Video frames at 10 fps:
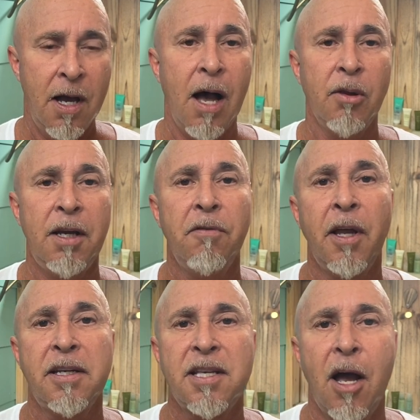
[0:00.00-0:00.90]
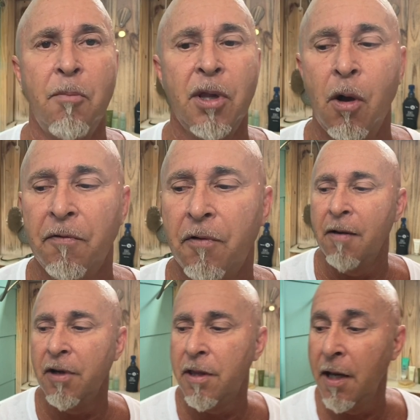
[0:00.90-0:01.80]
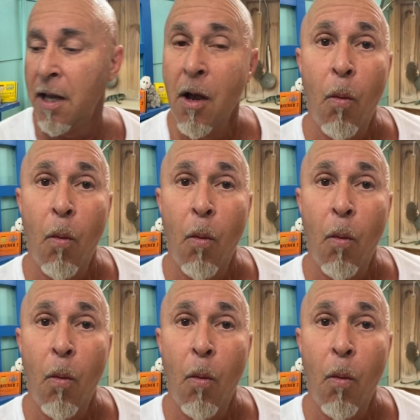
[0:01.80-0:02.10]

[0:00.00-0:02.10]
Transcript: I'll leave links down below everything.